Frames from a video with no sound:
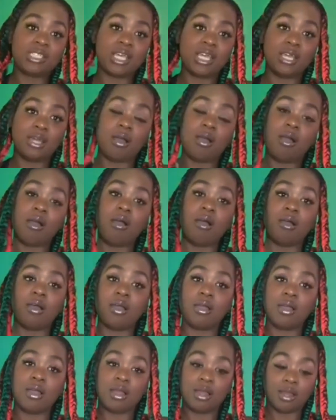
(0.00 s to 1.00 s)

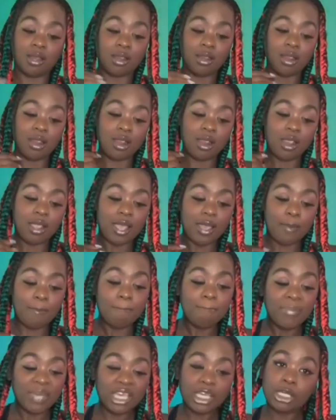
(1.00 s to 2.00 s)
are
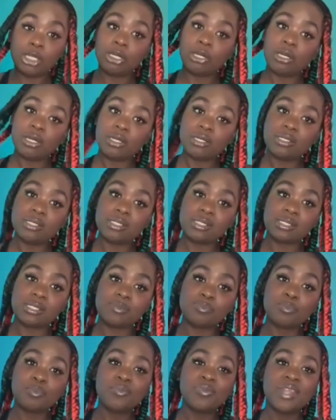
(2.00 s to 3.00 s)
Mean Girls
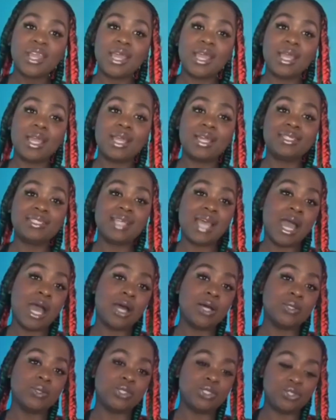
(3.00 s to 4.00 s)
and
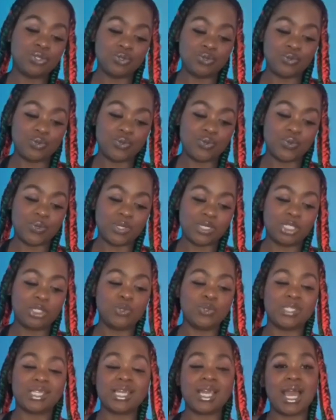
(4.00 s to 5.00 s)
How to Lose
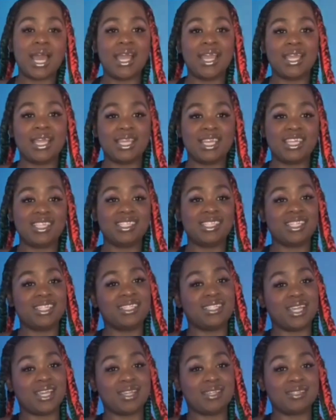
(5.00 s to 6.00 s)
a Guy in 10
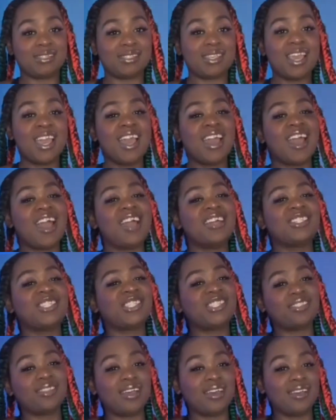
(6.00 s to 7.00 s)
Days. I just
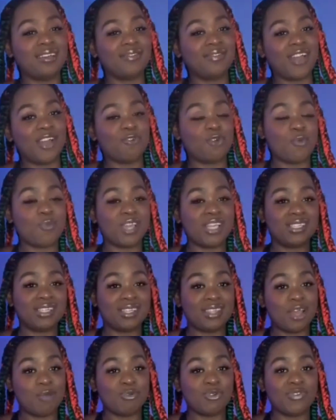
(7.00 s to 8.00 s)
love how romantic
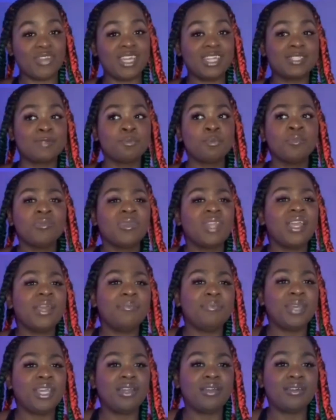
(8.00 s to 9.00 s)
that movie is, and
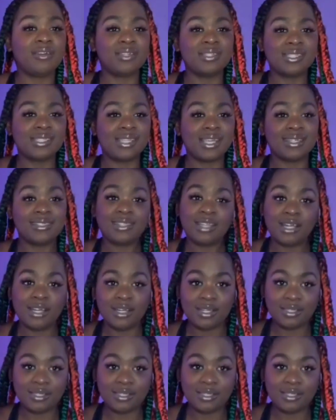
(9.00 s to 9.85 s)
Mean Girls is like the...